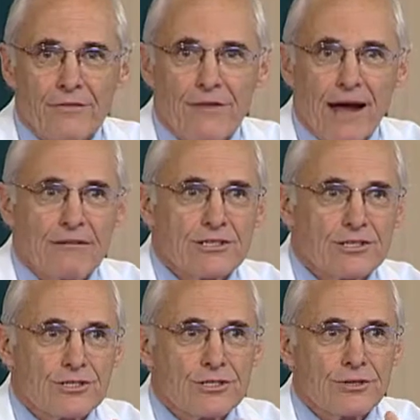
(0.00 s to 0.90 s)

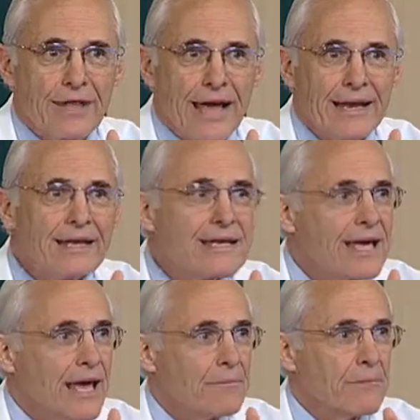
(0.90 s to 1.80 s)
viruses do that,
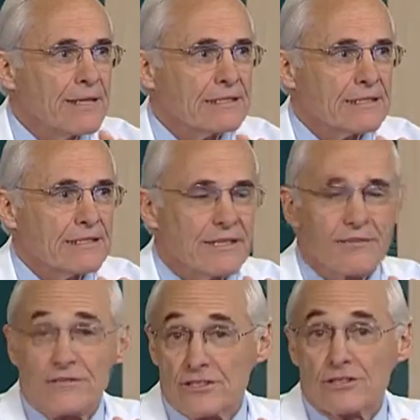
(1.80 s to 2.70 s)
and basically
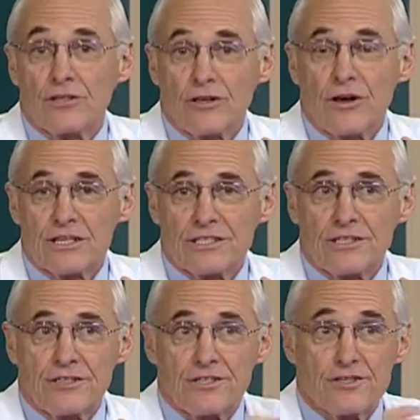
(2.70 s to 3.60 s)
the physical
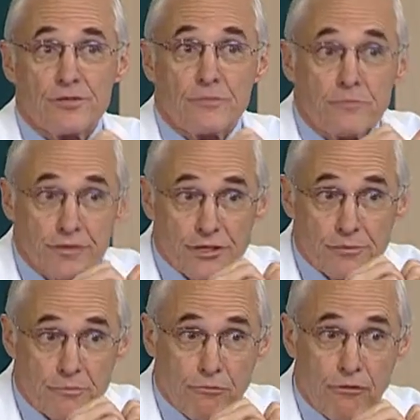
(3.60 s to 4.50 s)
carcinogens
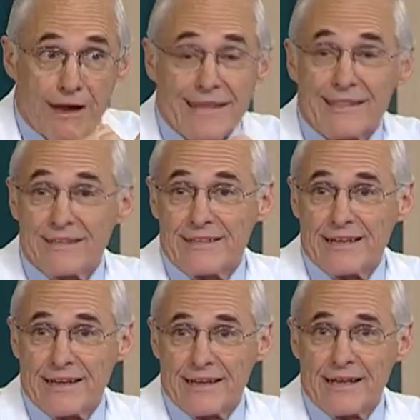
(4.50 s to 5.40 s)
just break the
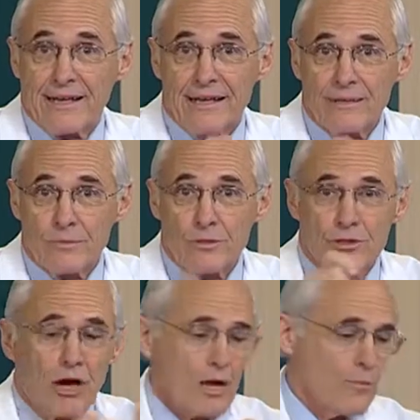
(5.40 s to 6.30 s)
DNA. We'll
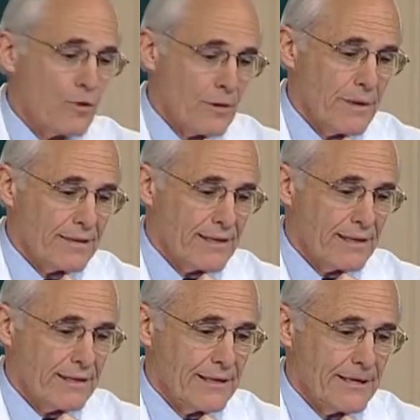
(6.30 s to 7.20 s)
talk more about
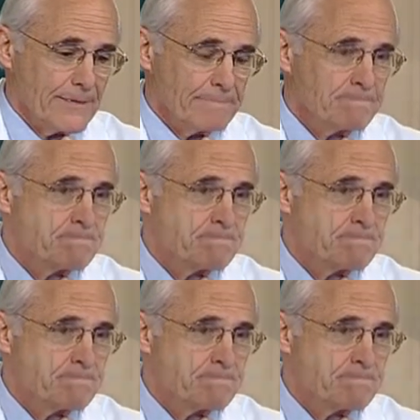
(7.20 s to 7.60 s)
that later.